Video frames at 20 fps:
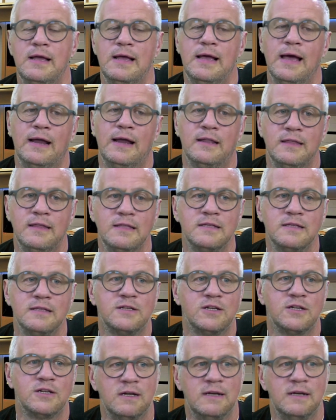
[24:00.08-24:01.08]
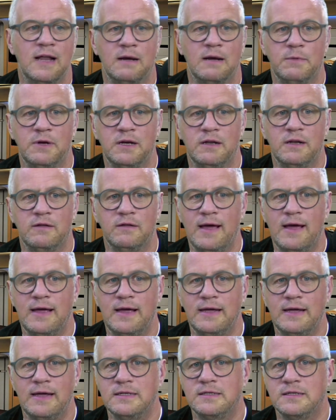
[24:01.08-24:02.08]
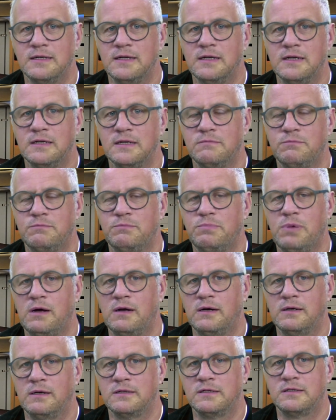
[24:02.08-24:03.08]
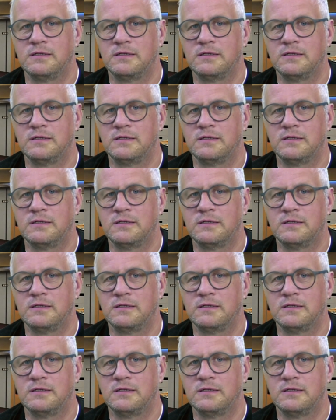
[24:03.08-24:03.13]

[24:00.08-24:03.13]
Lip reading: And I think there's a certain element of that is part,